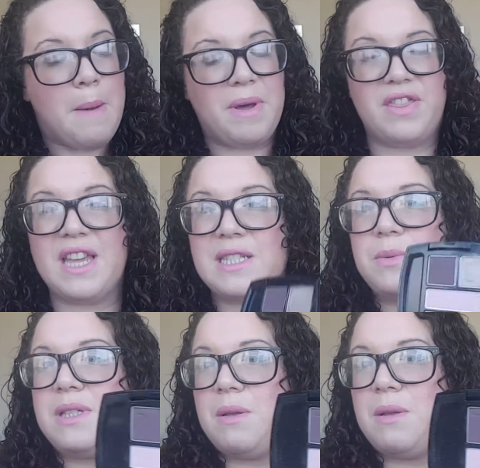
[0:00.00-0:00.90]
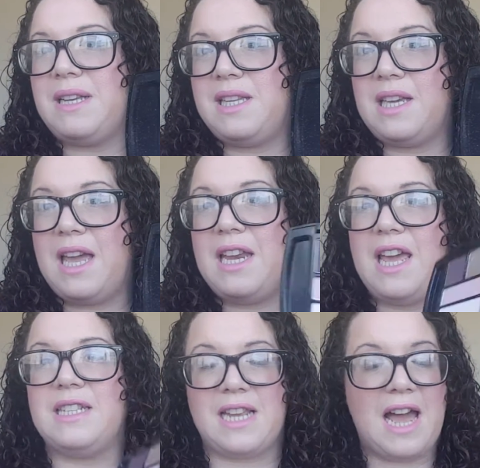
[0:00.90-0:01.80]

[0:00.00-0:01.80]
but this was the best thing in it.